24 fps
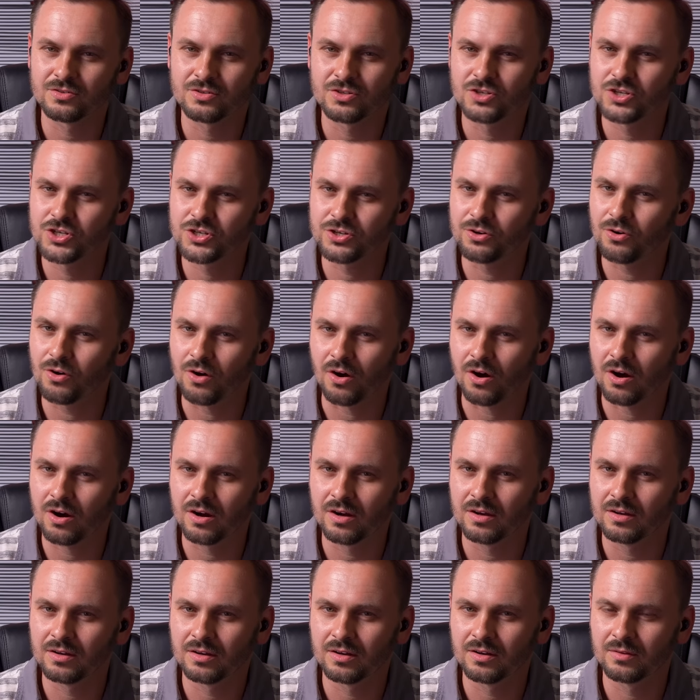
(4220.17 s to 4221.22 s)

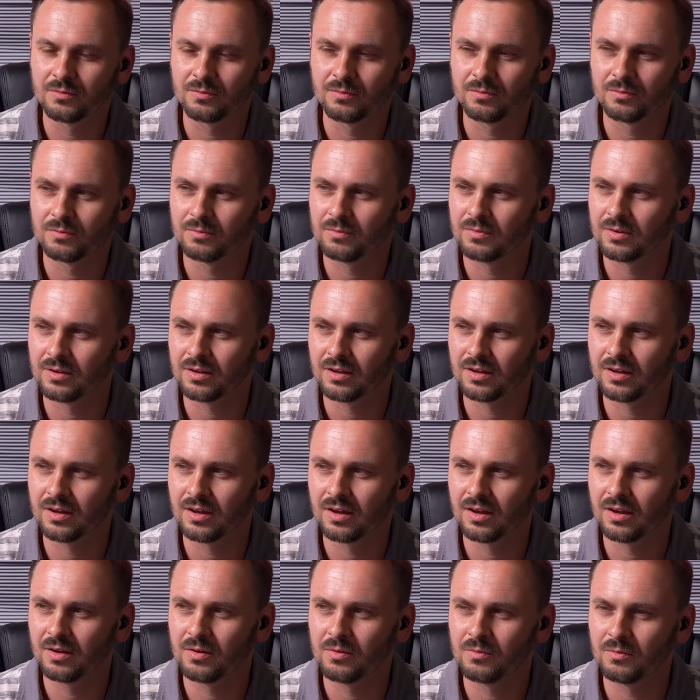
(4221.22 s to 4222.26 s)
Sure.
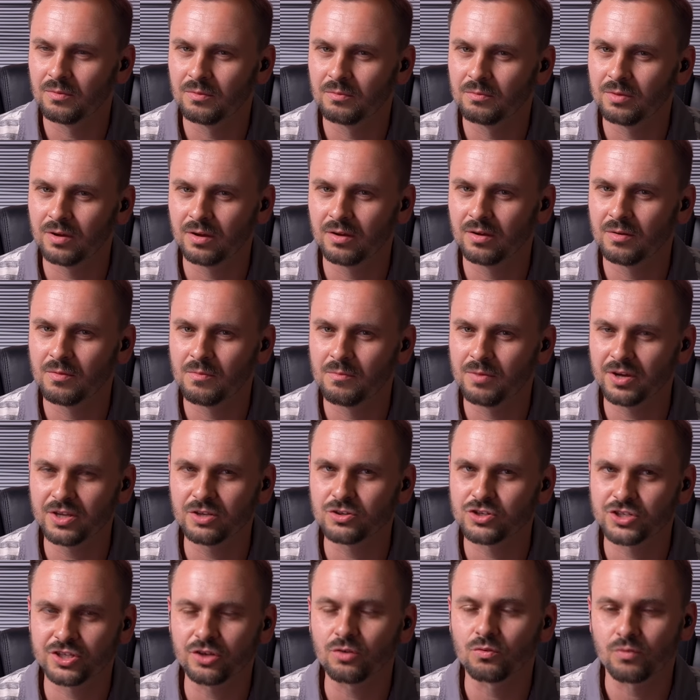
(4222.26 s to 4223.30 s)
But but
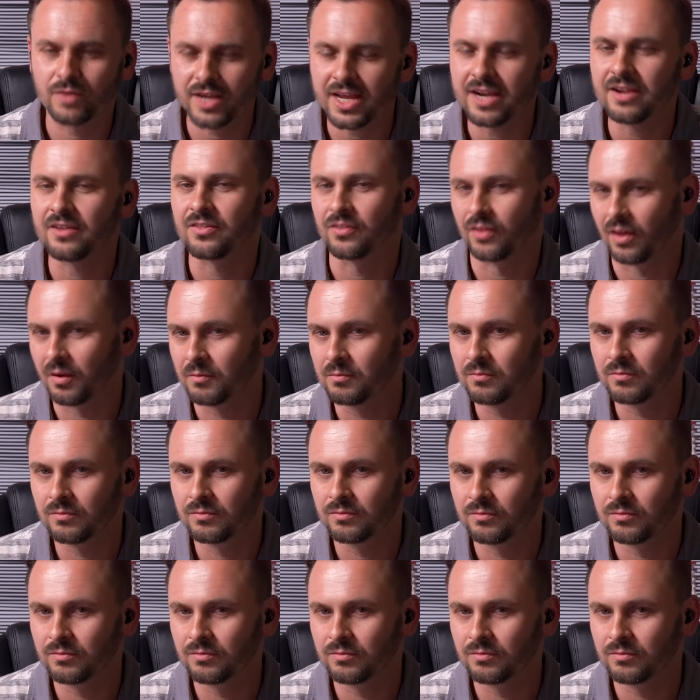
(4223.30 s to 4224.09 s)
you're still reading them.